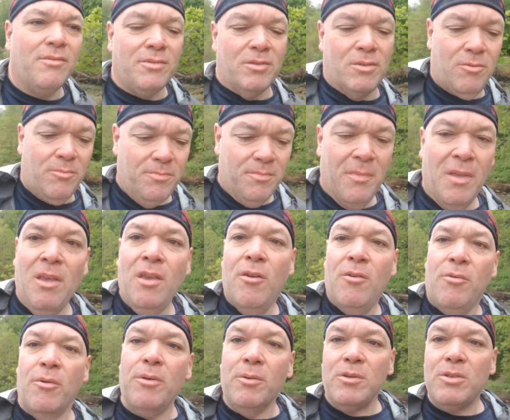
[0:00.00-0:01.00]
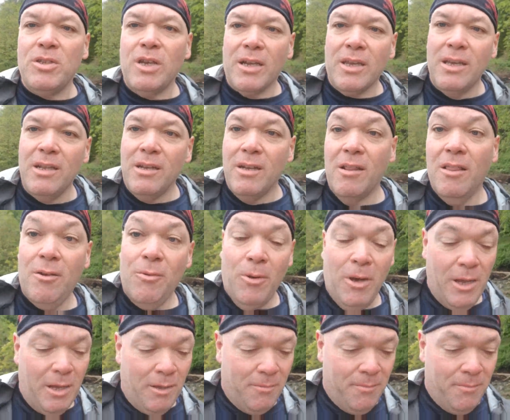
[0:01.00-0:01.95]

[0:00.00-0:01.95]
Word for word: So we will check in a little while.